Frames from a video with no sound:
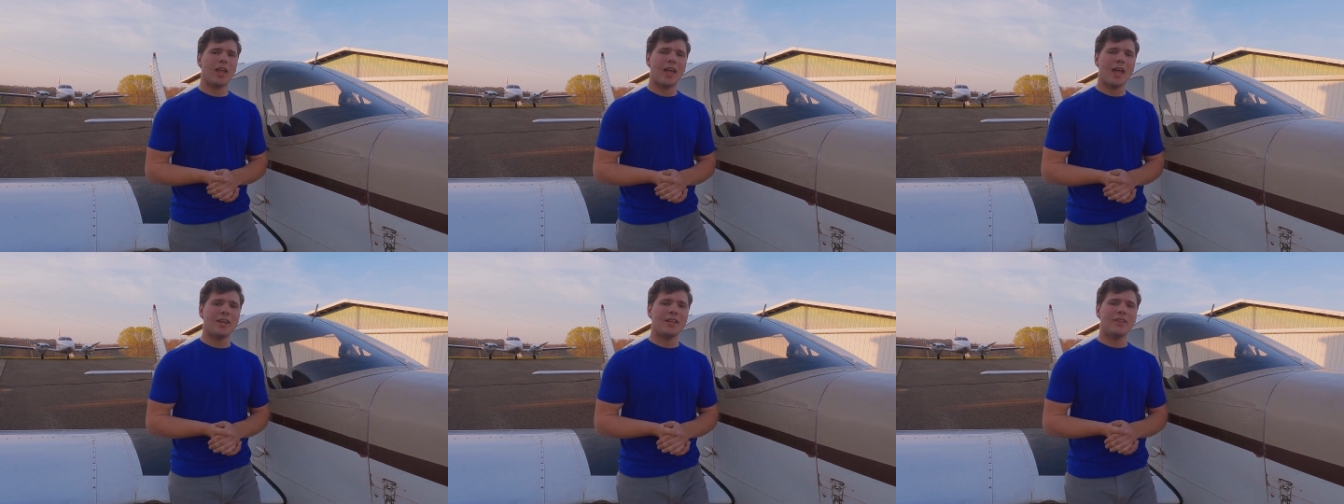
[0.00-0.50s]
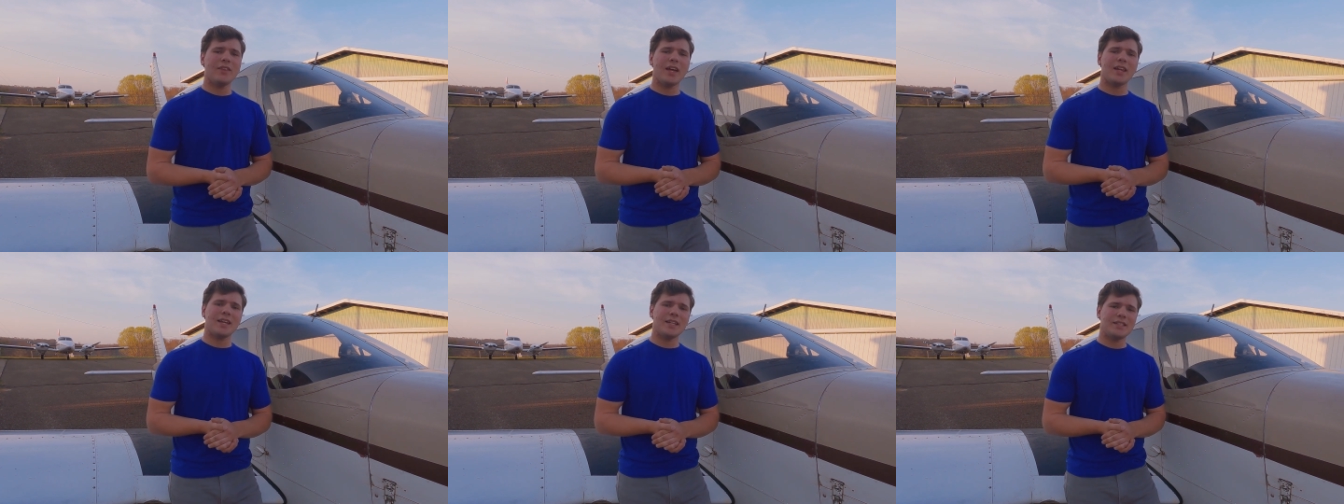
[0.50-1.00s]
And in
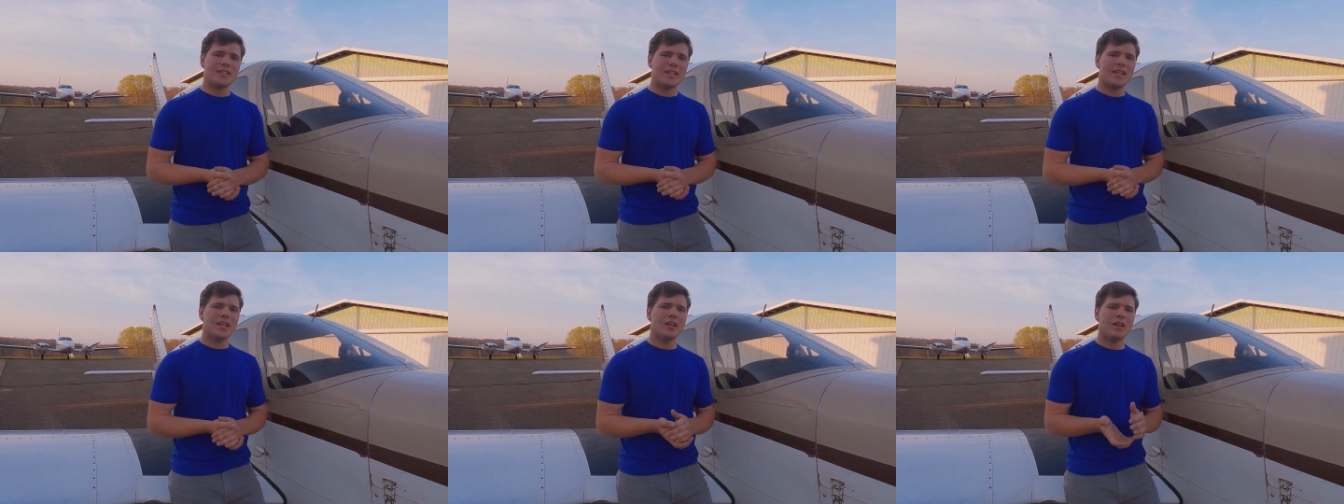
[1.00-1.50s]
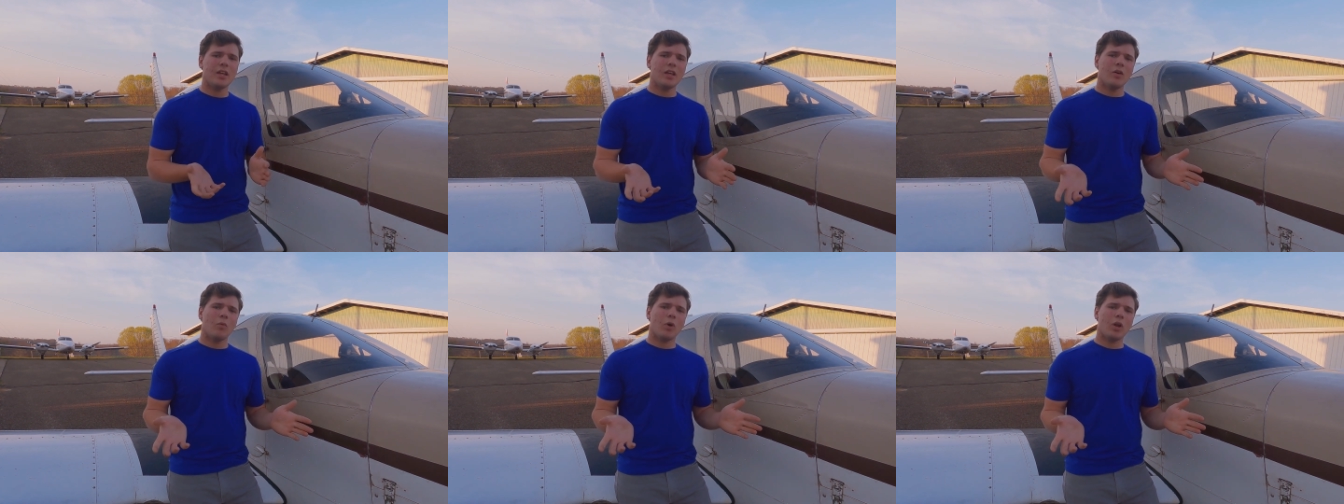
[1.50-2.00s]
that AD,
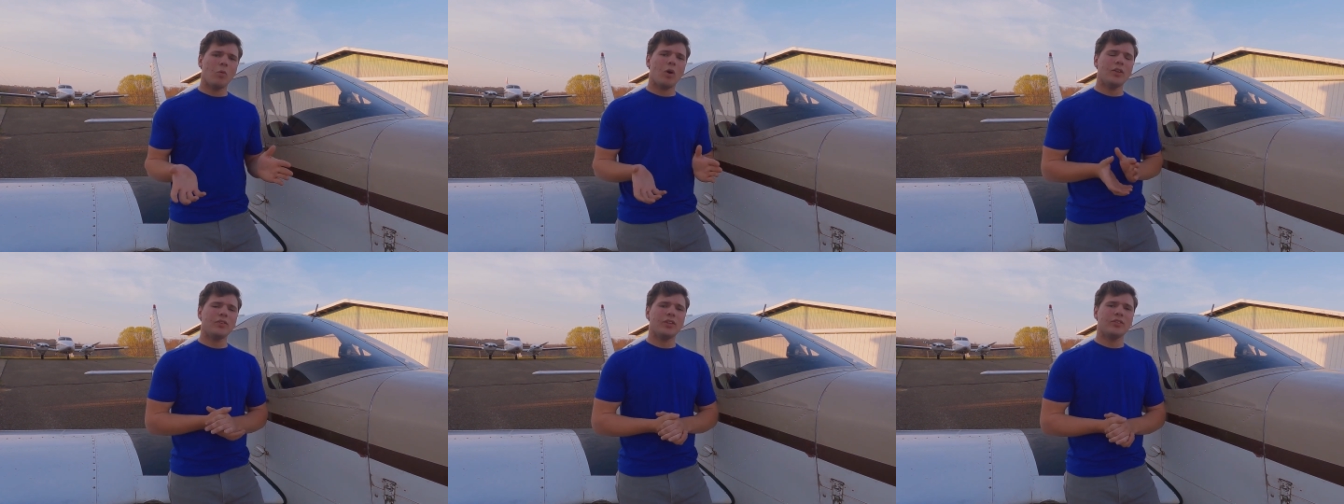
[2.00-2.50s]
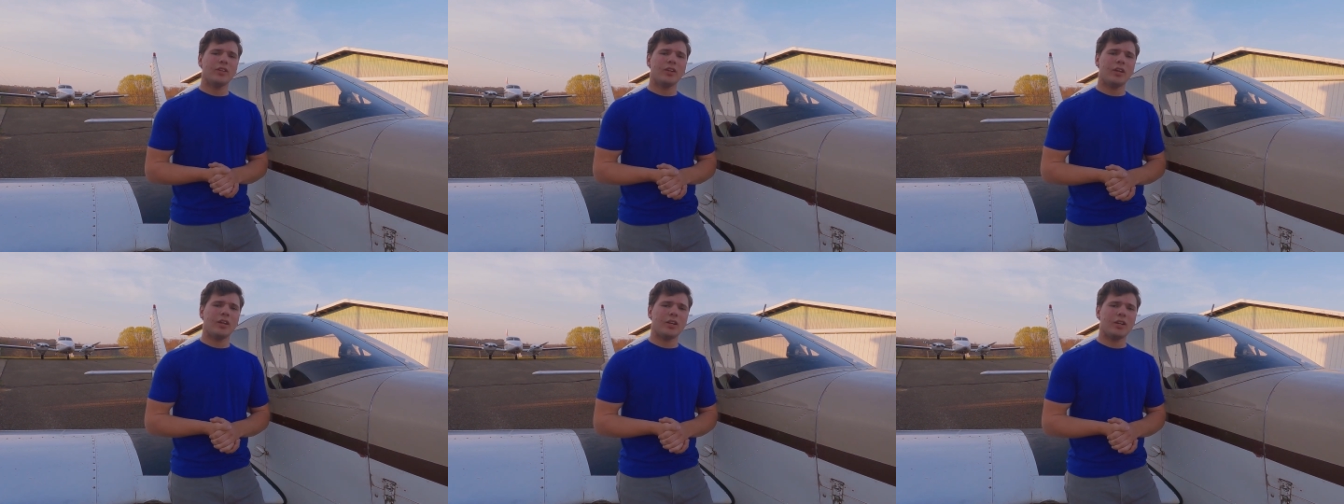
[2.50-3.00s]
what it was is
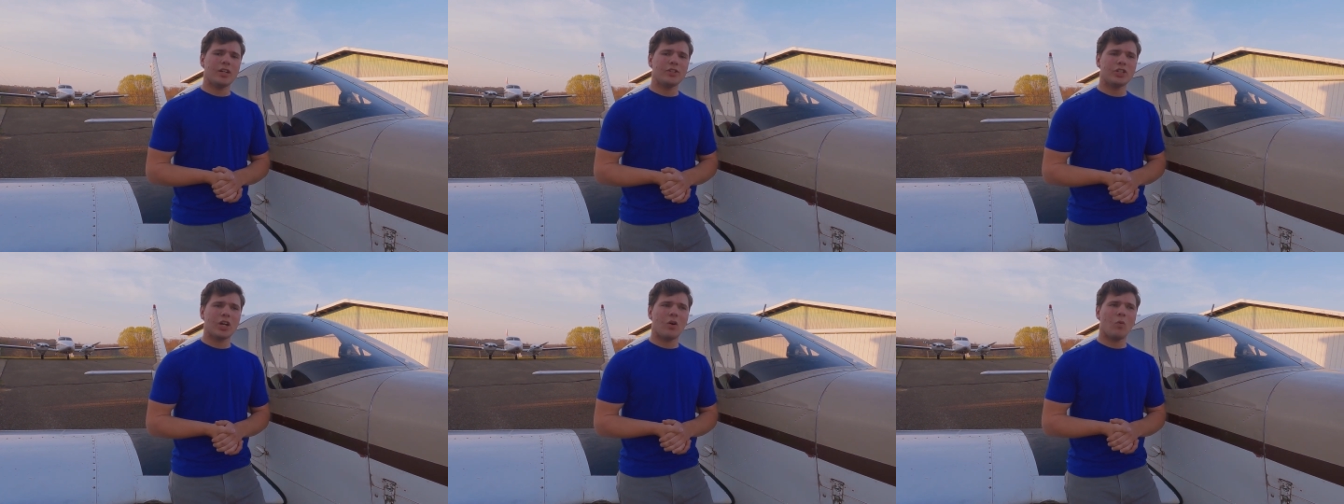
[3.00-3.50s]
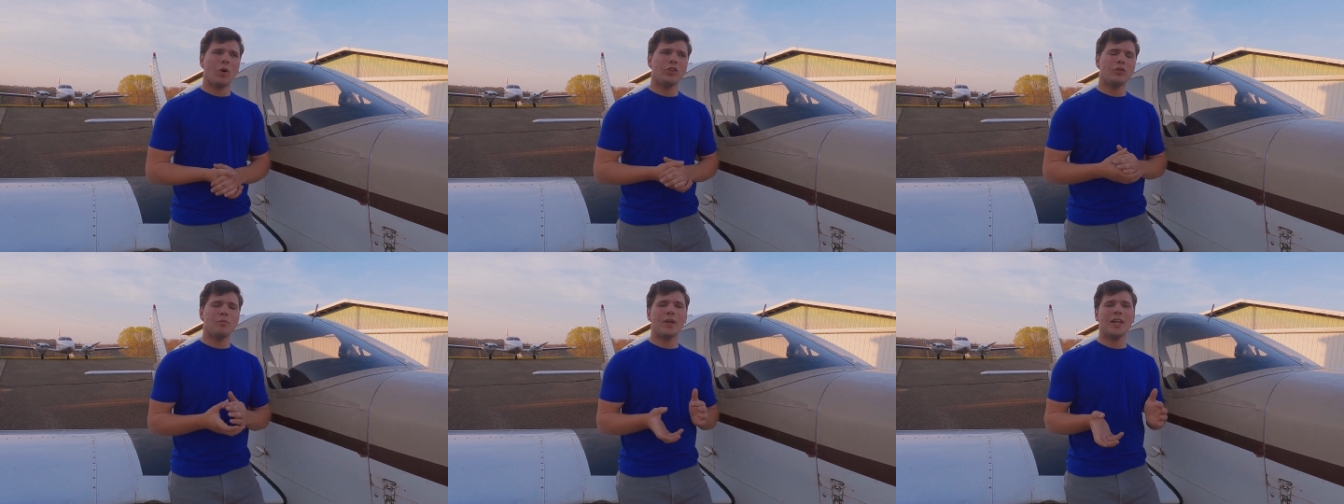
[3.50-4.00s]
in a nutshell was
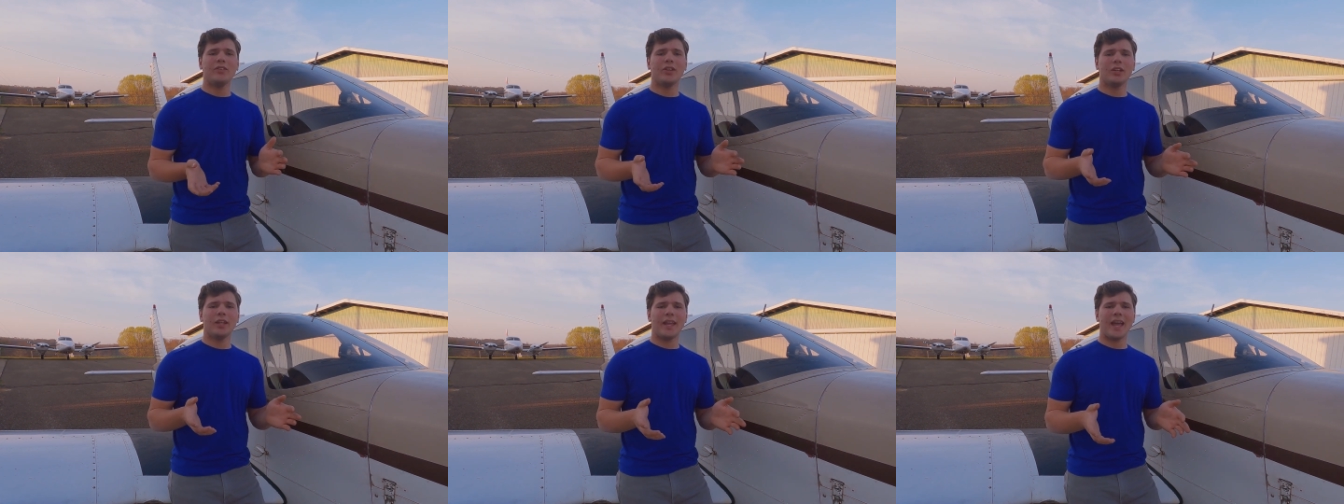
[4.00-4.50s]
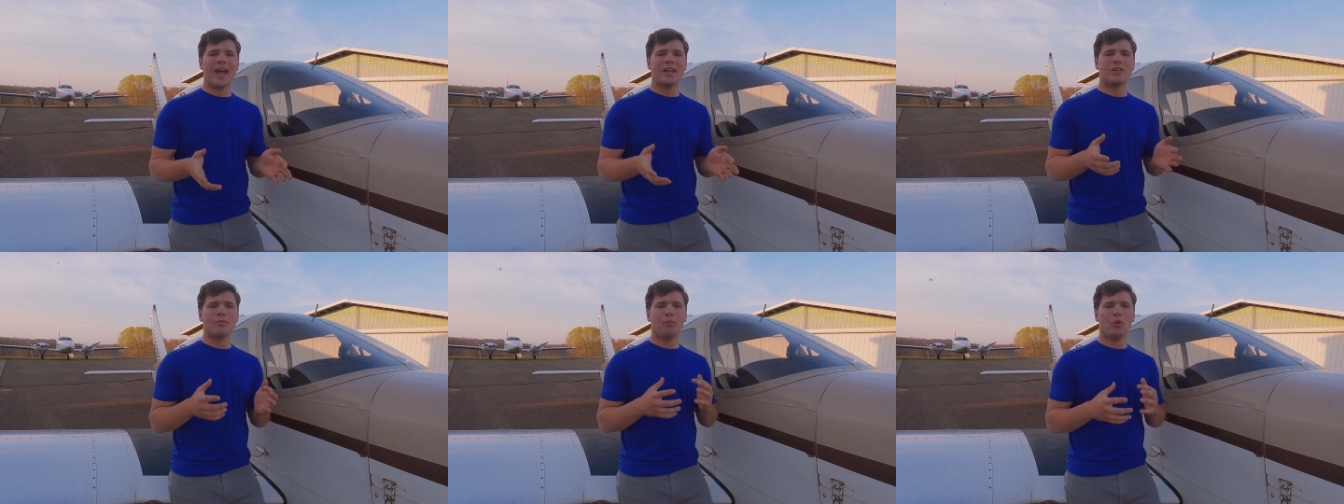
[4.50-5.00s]
you basically
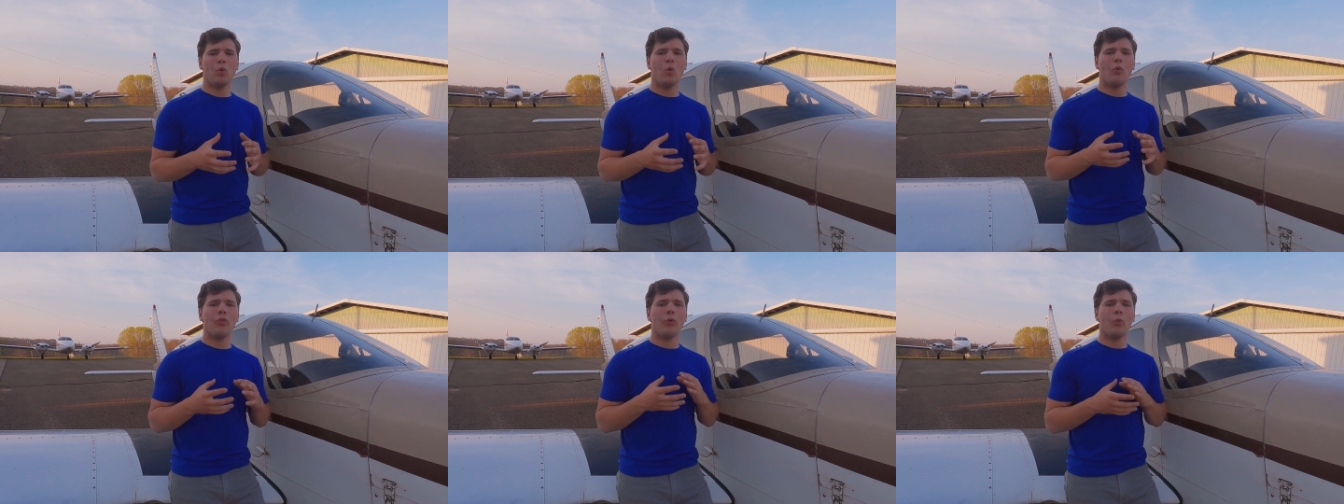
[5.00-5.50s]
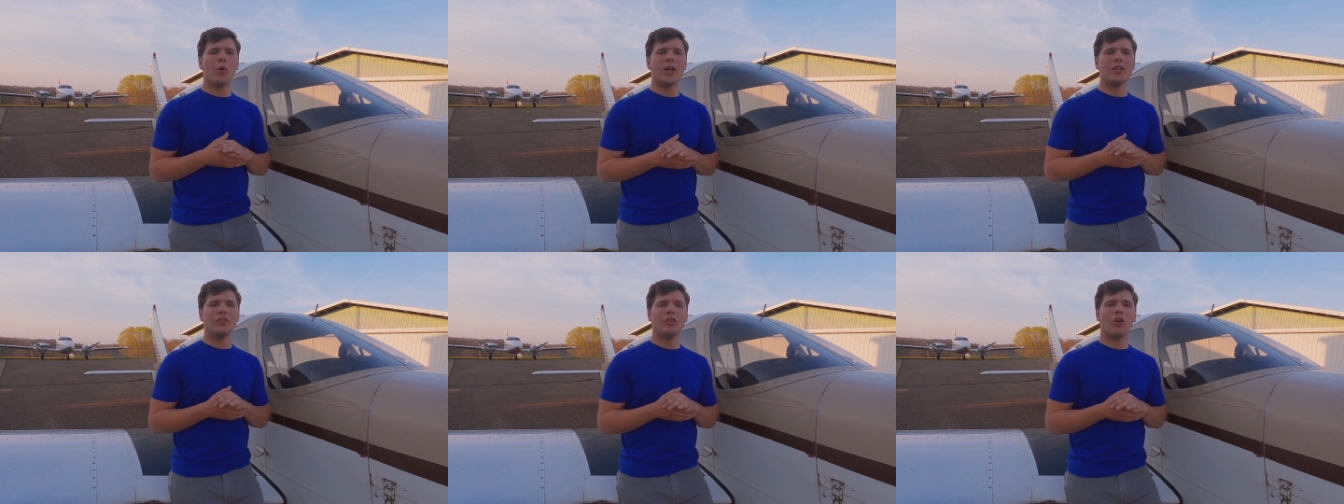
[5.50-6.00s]
had to pull the
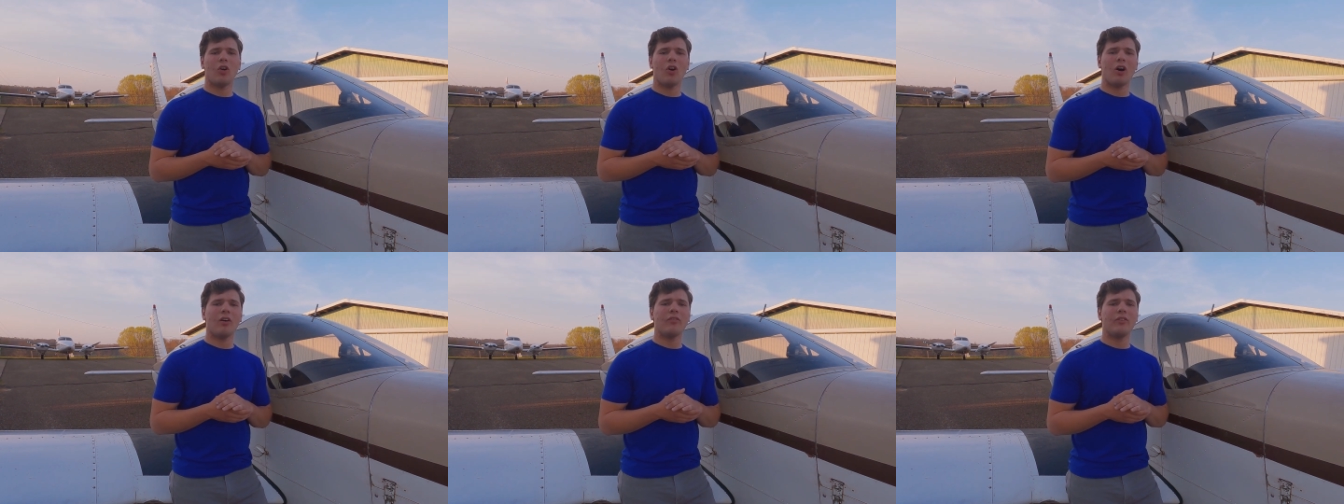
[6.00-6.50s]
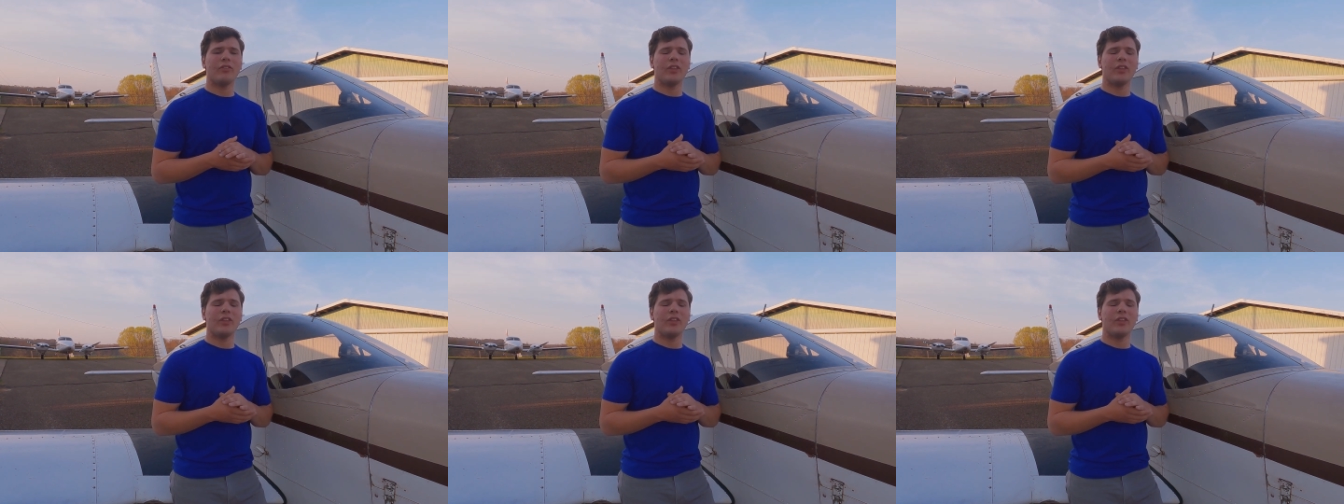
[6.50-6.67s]
wings off